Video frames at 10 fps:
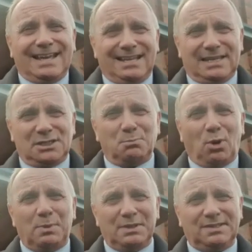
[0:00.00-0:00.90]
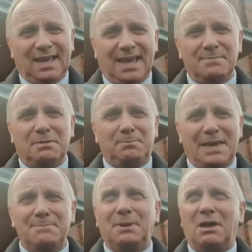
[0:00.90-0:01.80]
at this moment in time. And
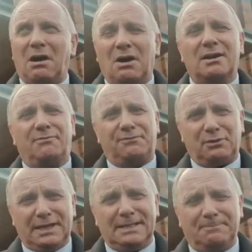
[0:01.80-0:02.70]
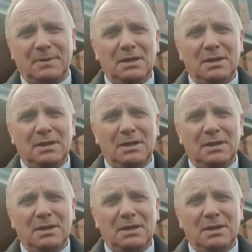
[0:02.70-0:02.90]
people are afraid.